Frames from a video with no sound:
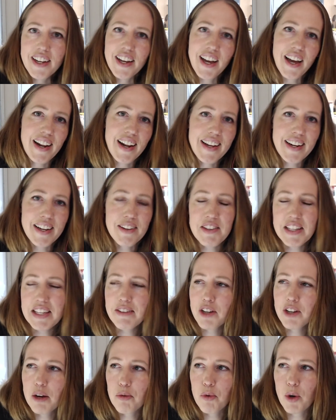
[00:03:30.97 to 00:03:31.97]

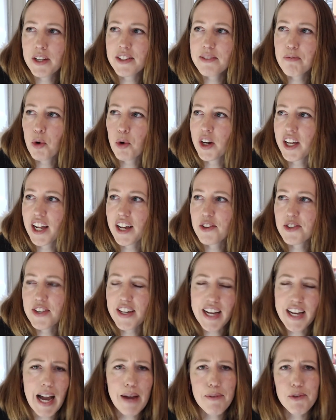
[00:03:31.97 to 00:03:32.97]
Even at one point, I was like,
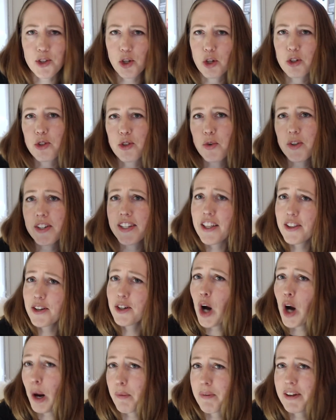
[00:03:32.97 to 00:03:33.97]
I'm just going to do another
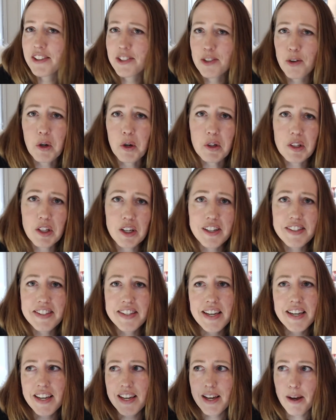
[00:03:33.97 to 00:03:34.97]
comment so it looks
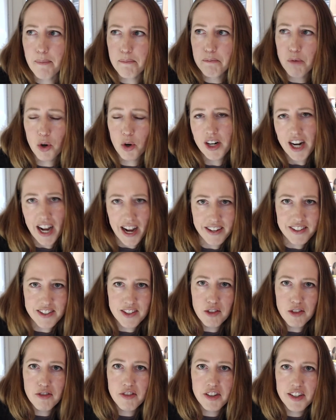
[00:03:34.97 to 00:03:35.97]
more
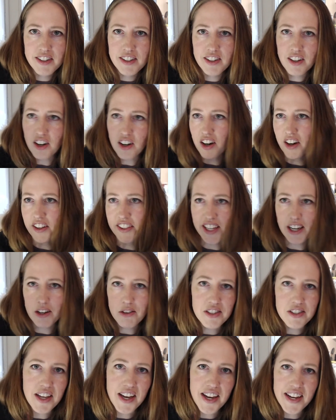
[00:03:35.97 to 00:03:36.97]
active on the
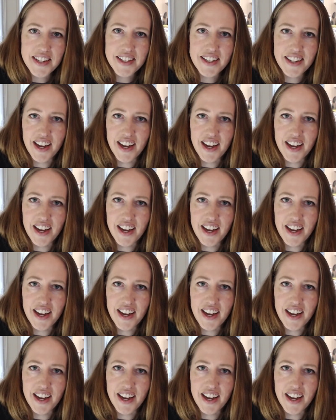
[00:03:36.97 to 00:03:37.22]
outside.